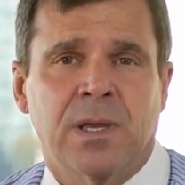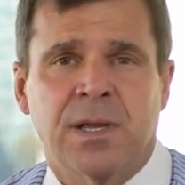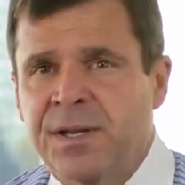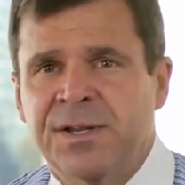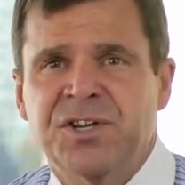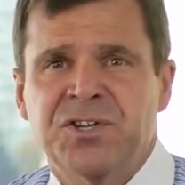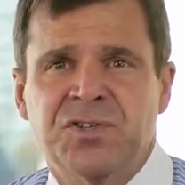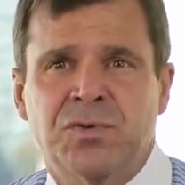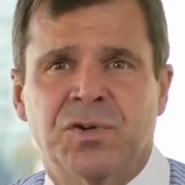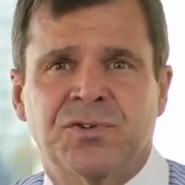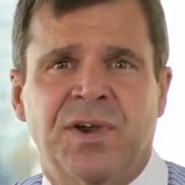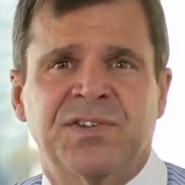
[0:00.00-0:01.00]
In addition
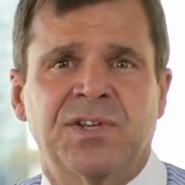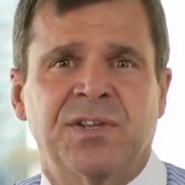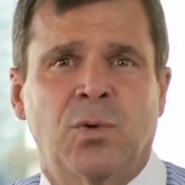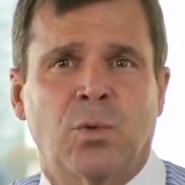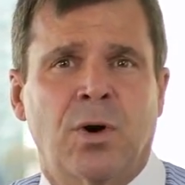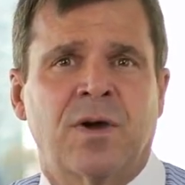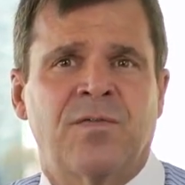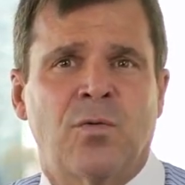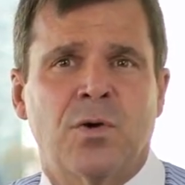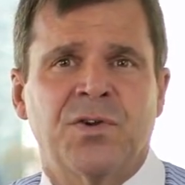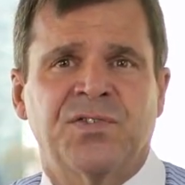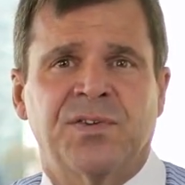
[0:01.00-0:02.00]
to addressing the
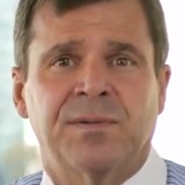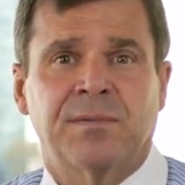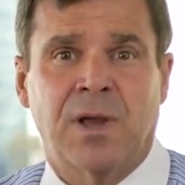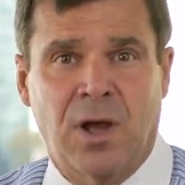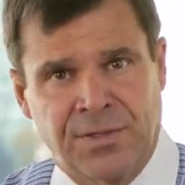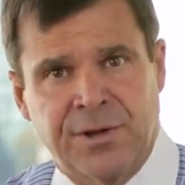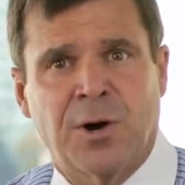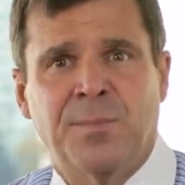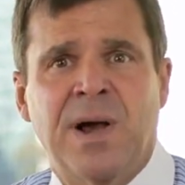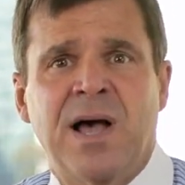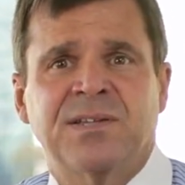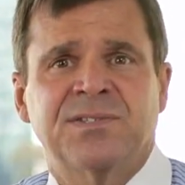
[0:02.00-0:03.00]
workforce and healthcare
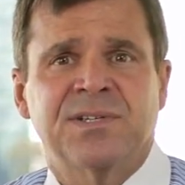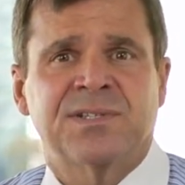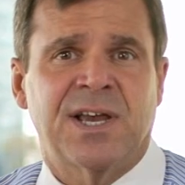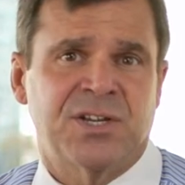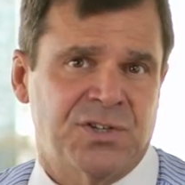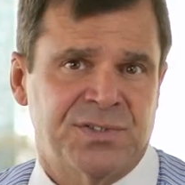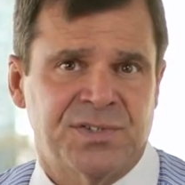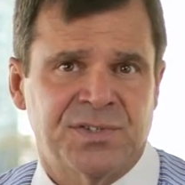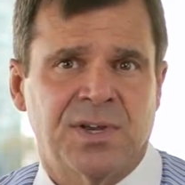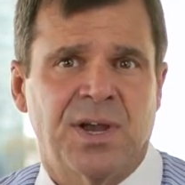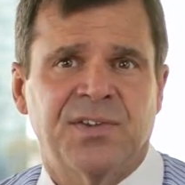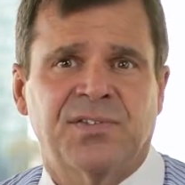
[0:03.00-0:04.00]
policies I just
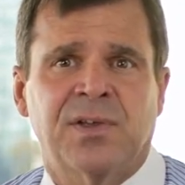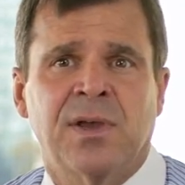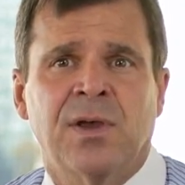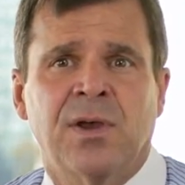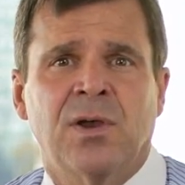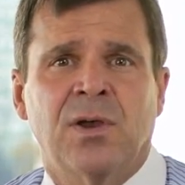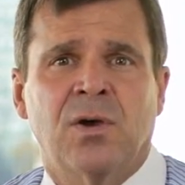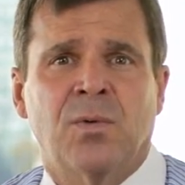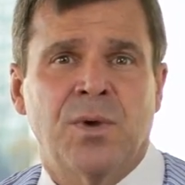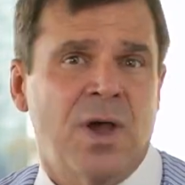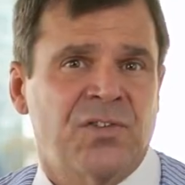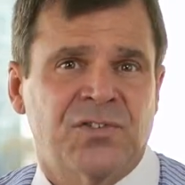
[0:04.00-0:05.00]
discussed,
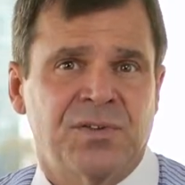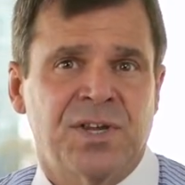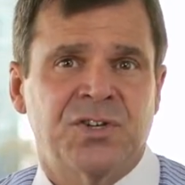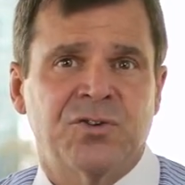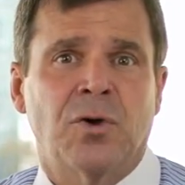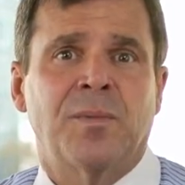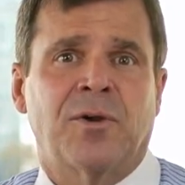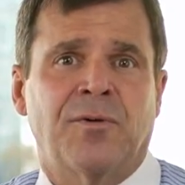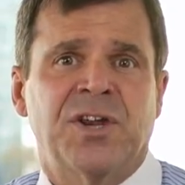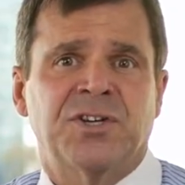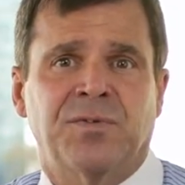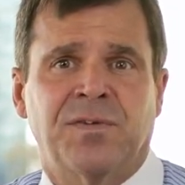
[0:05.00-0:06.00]
we also need true
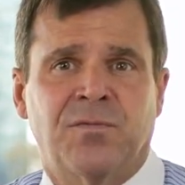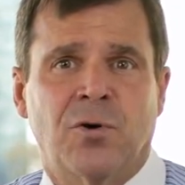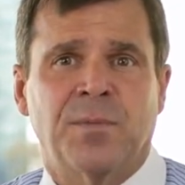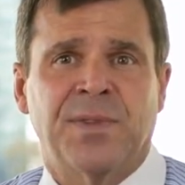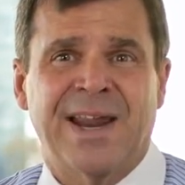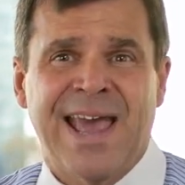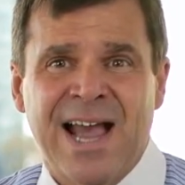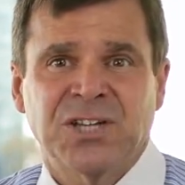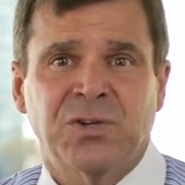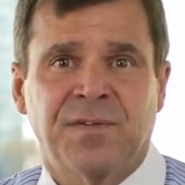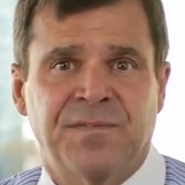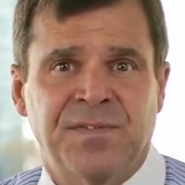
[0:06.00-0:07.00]
immigration reform that
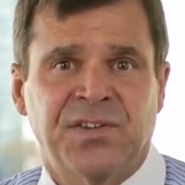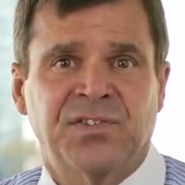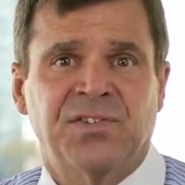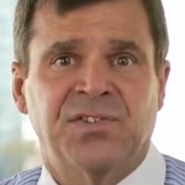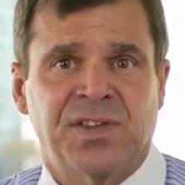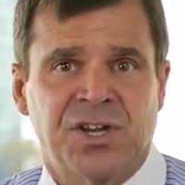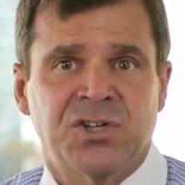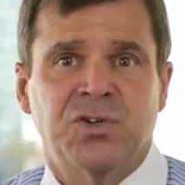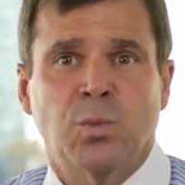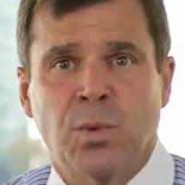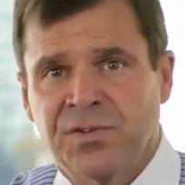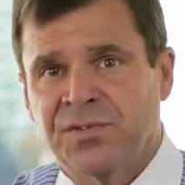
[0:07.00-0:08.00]
actually fixes the
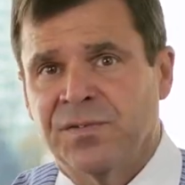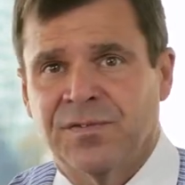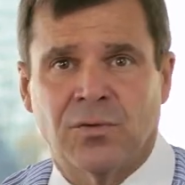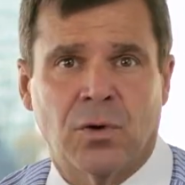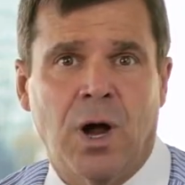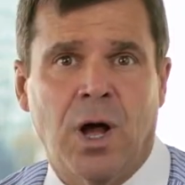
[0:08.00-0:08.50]
issue once and for